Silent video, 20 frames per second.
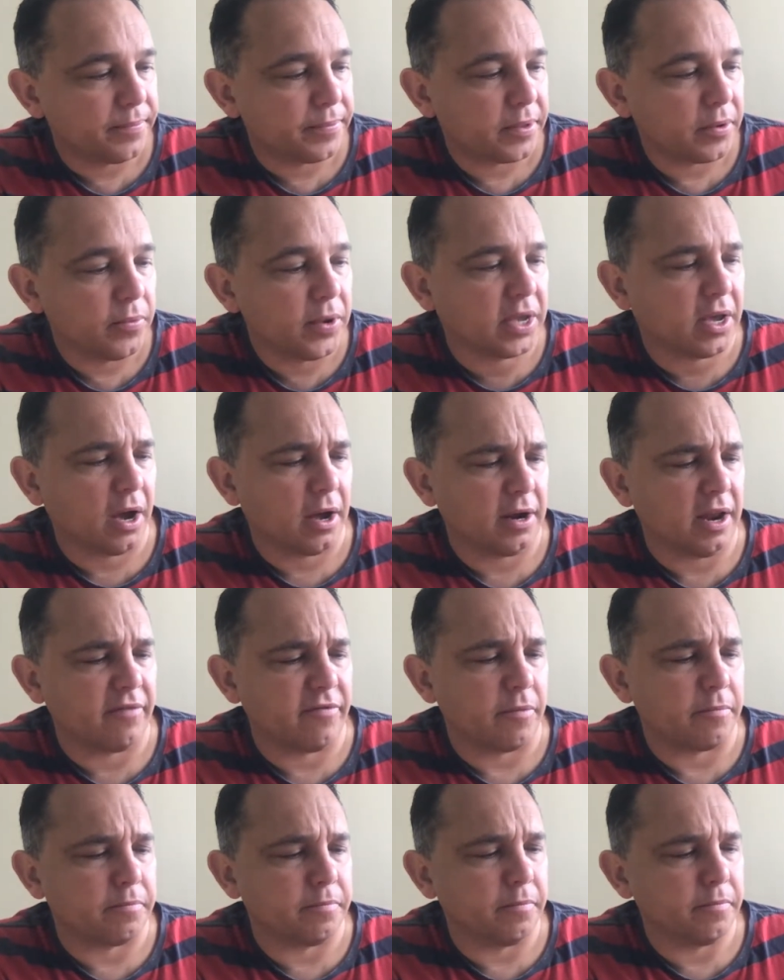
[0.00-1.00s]
We can't
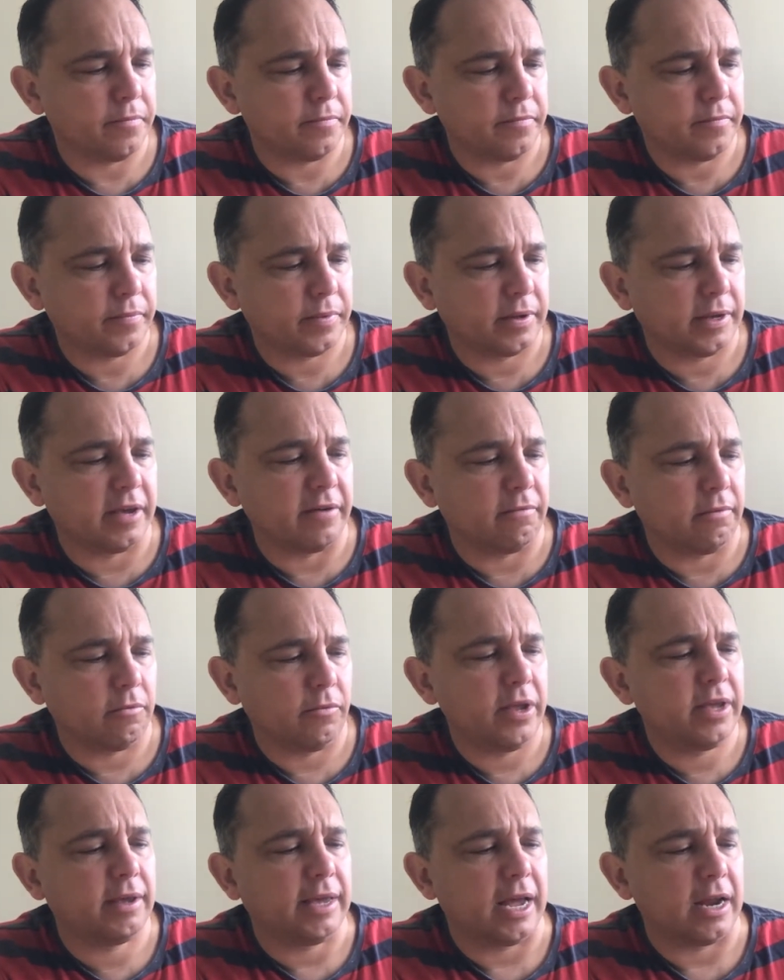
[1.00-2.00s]

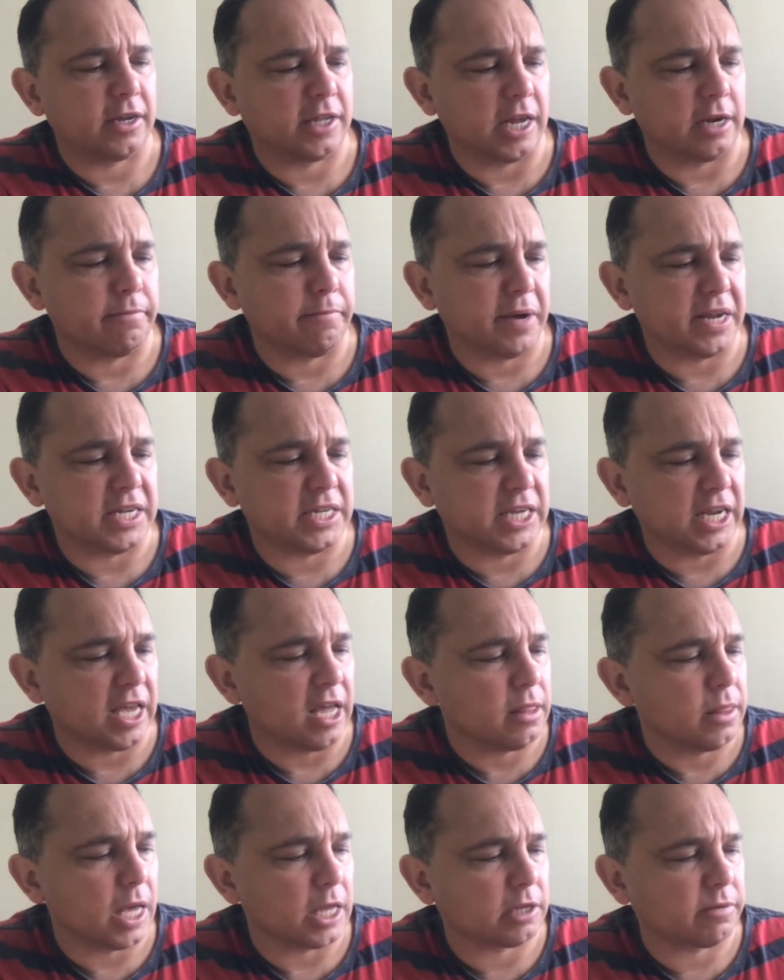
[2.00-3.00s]
get him by
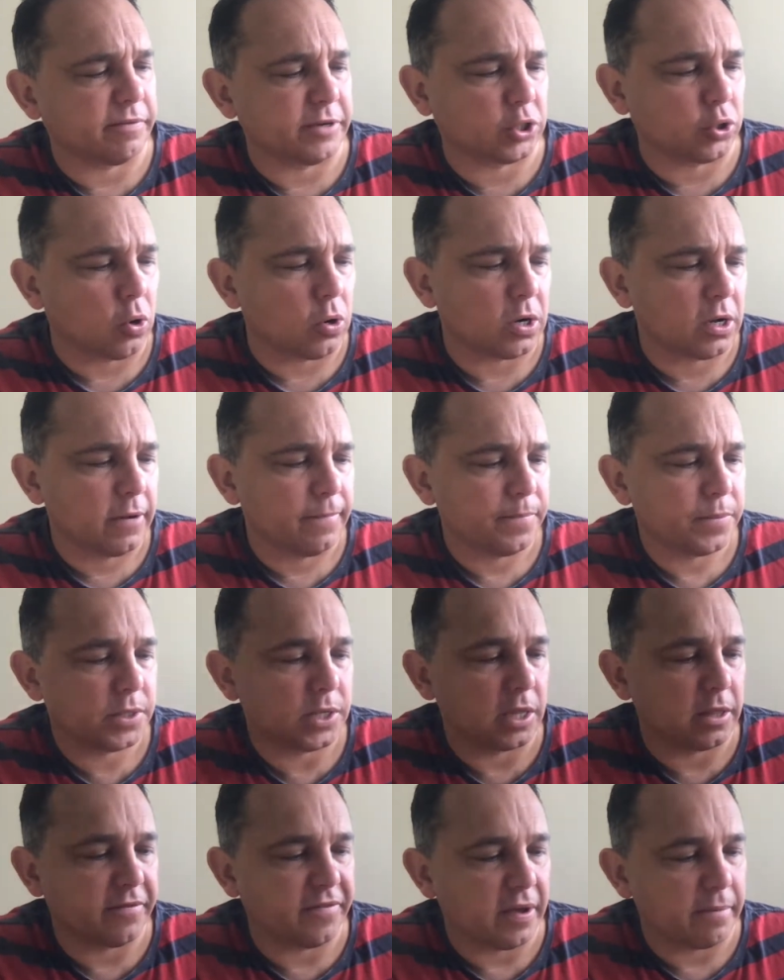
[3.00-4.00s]
digging, that's for sure,
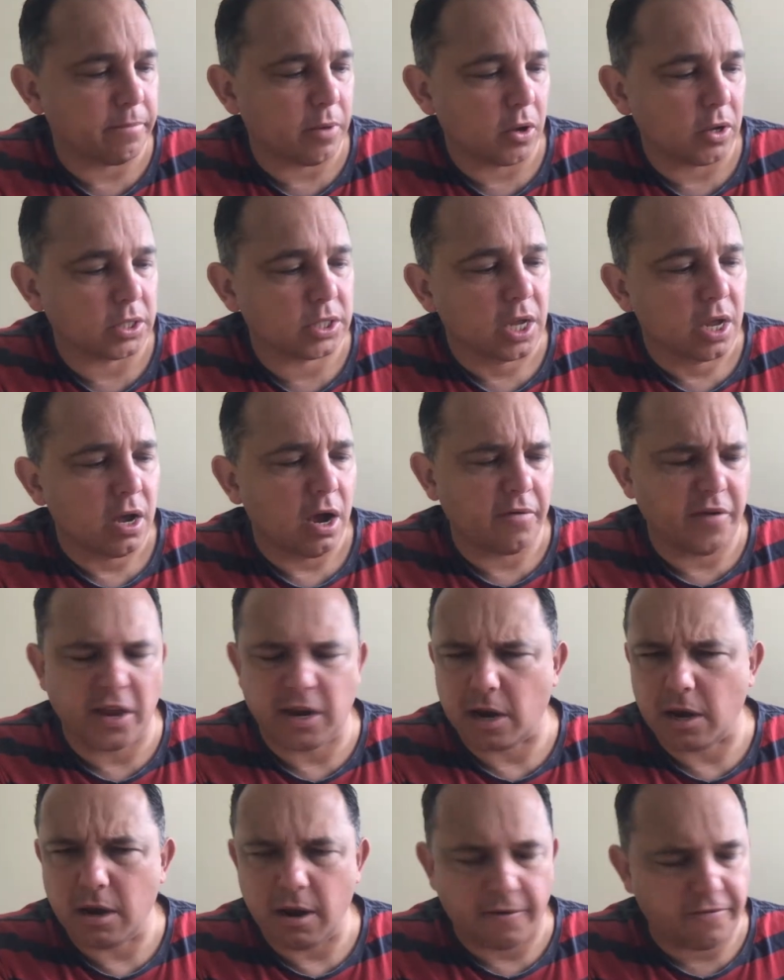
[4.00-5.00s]
said the fat Boggis. I've
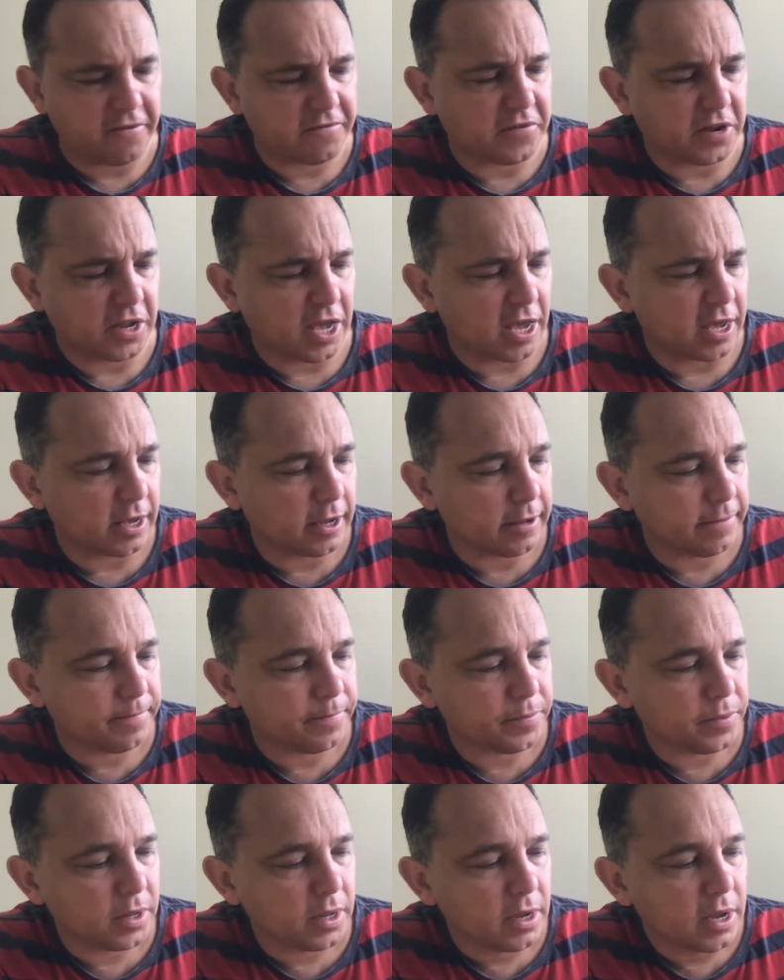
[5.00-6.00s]
had enough of digging.
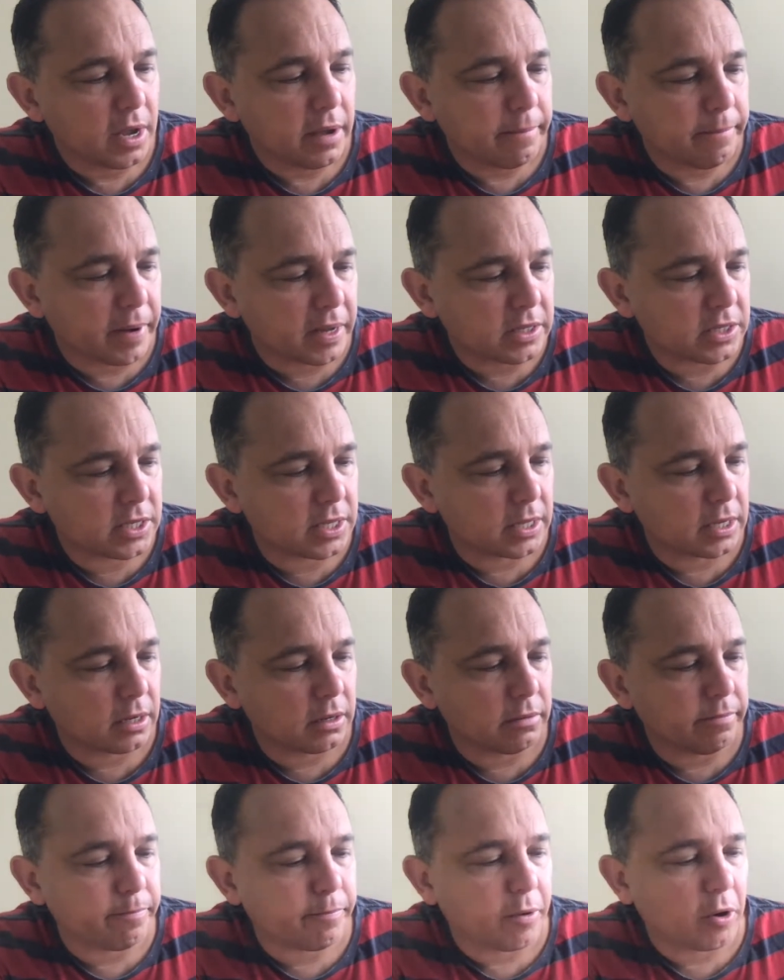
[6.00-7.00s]
Bunce, the
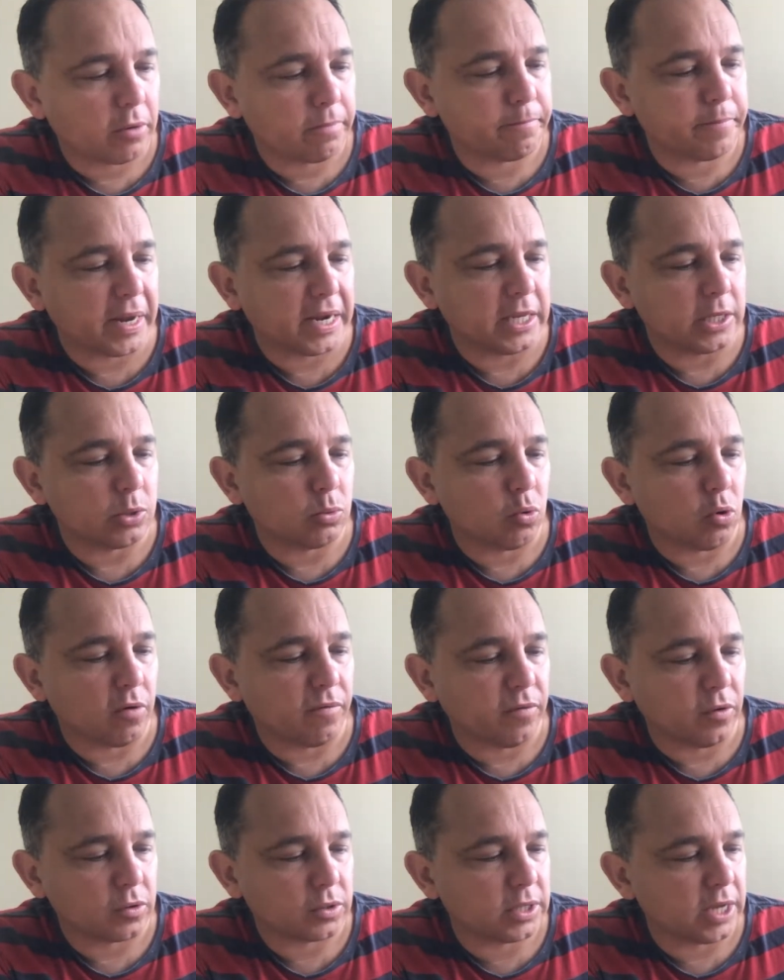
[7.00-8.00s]
little pot-bellied dwarf,
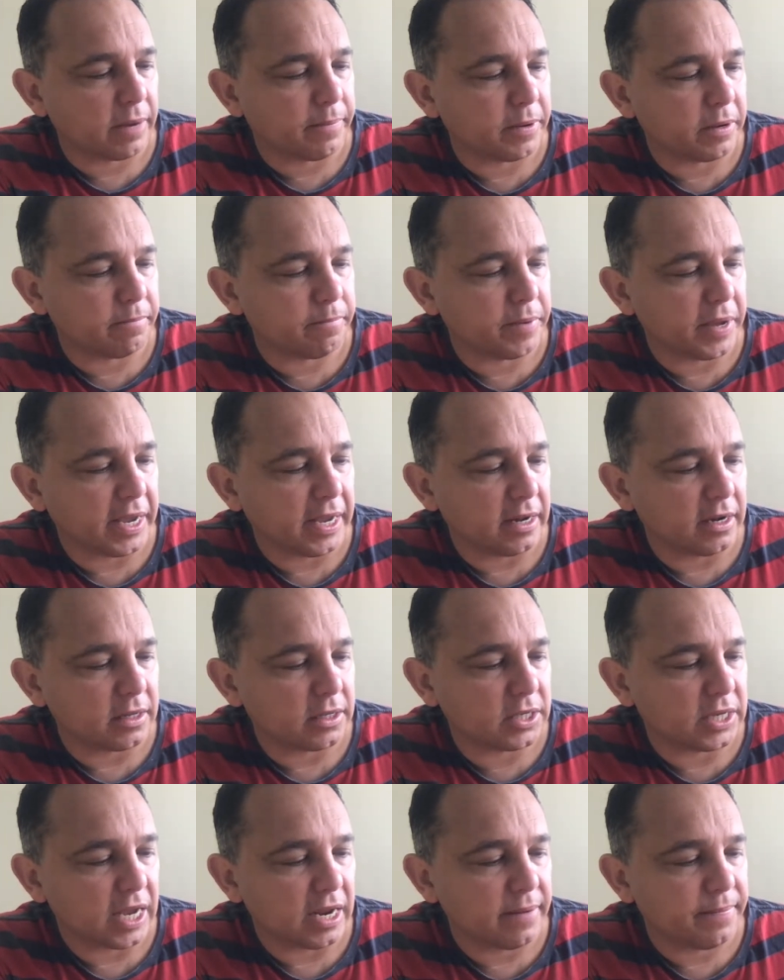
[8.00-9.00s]
looked up at Bean and
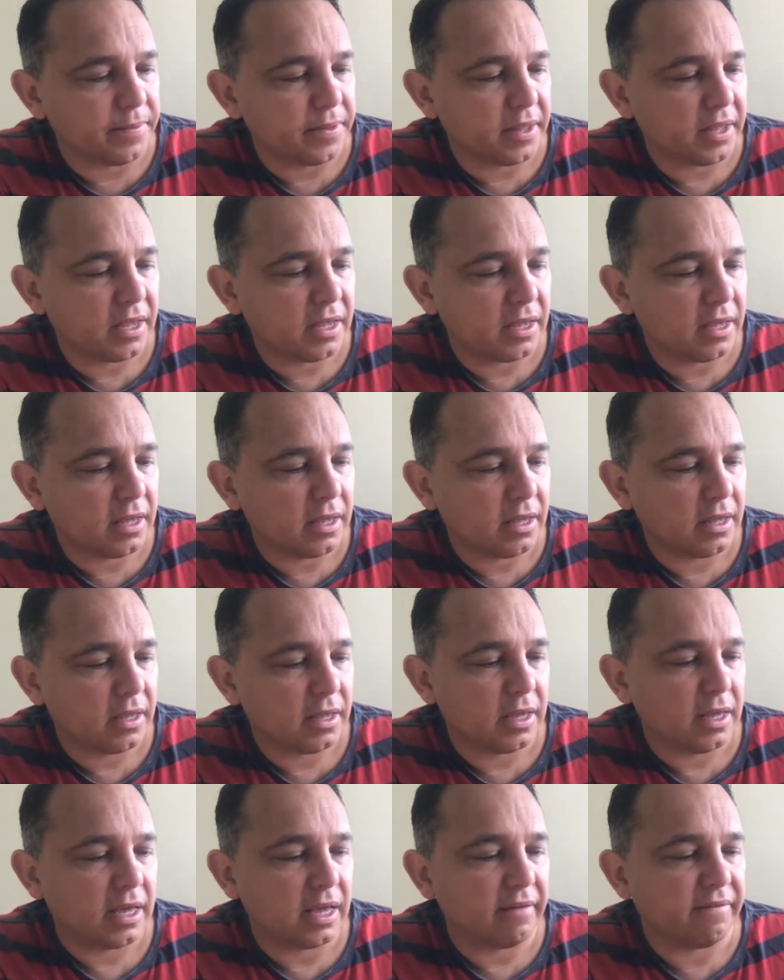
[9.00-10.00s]
said,
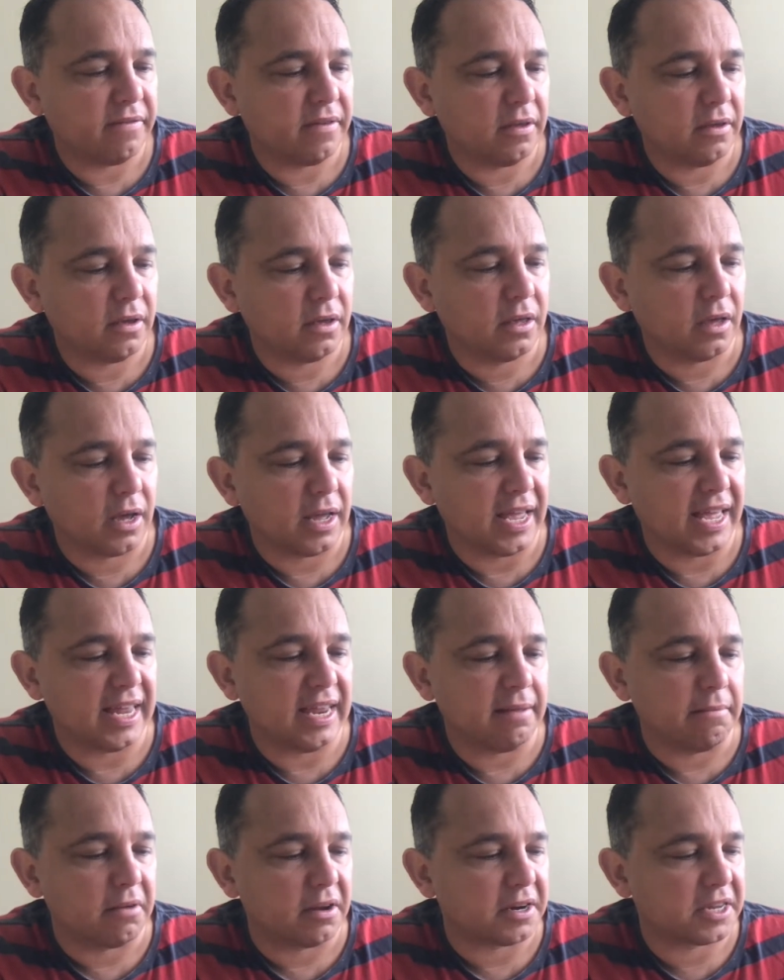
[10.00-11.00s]
Have you got
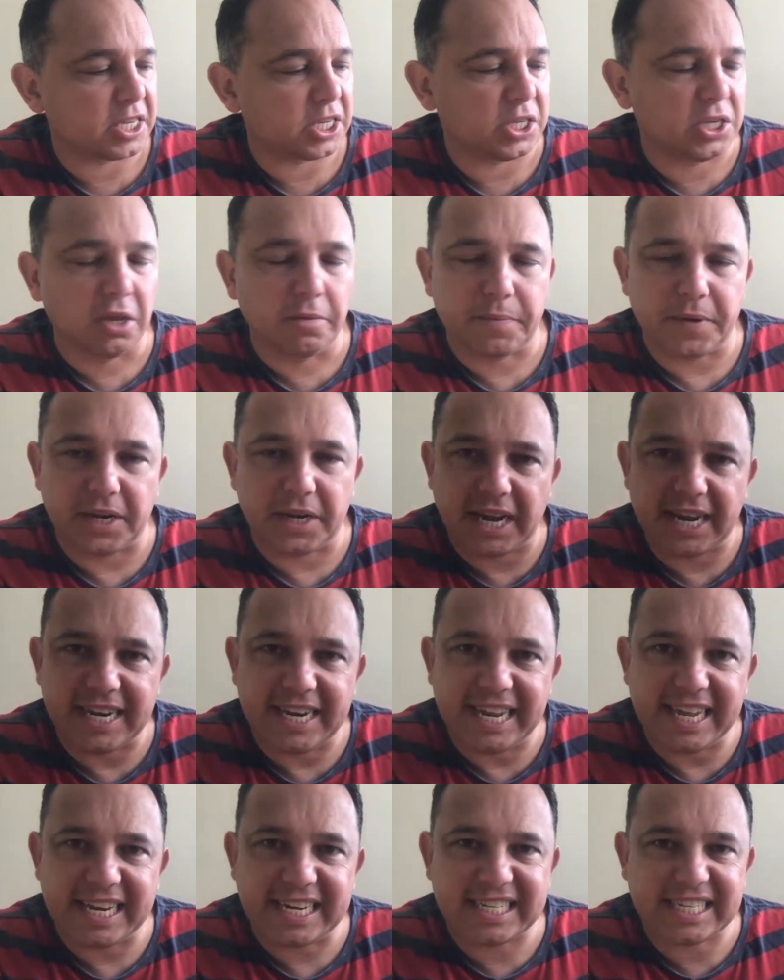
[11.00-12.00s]
any more stupid
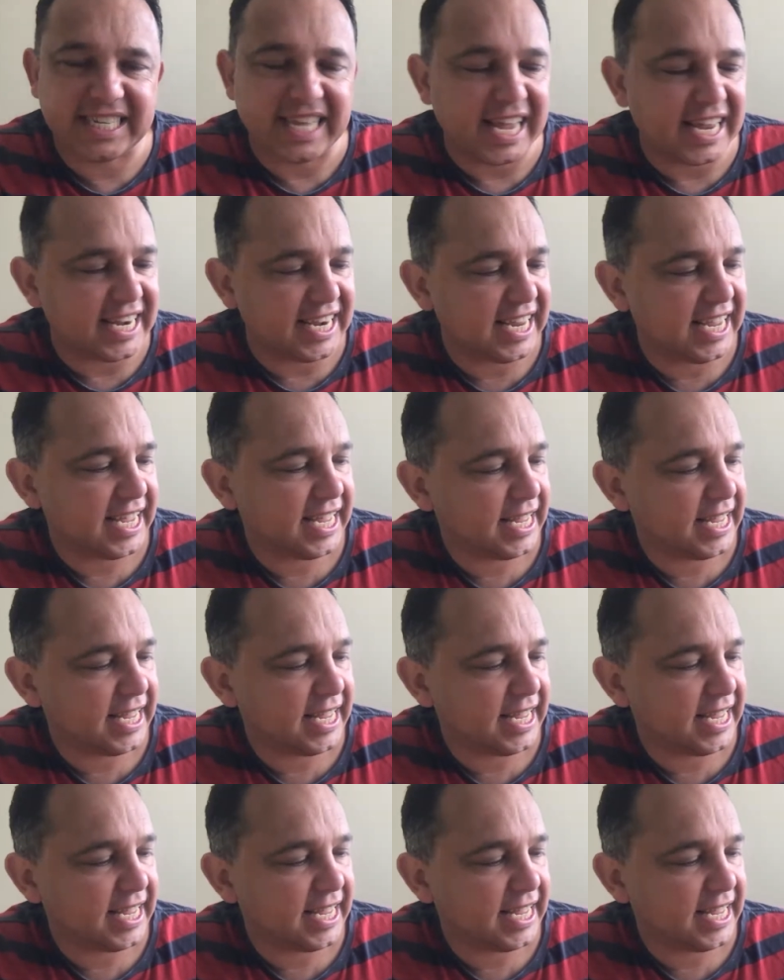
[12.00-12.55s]
ideas then?